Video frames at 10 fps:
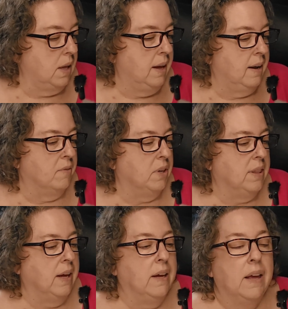and
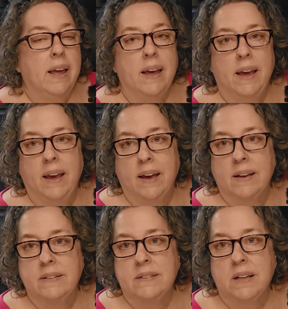everything,
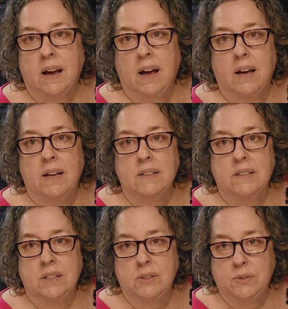and
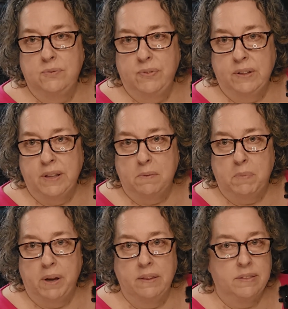to fill them
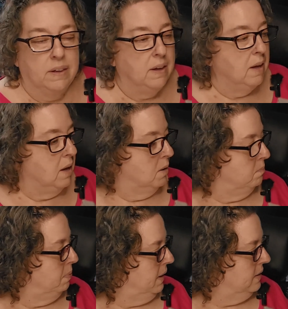with.
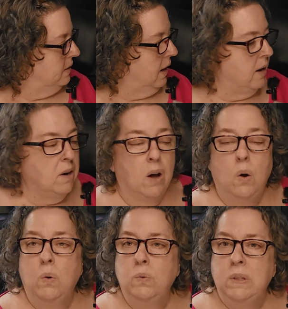But I
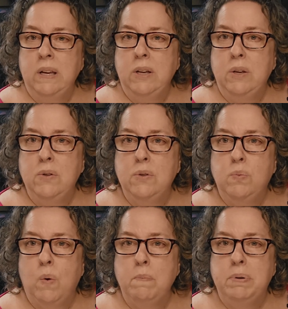only use
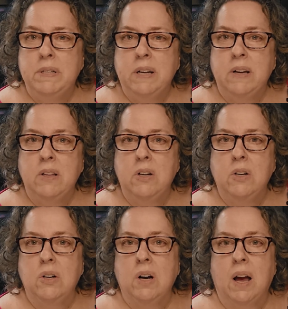one
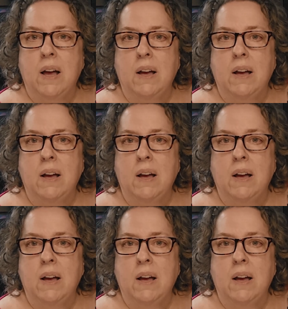particular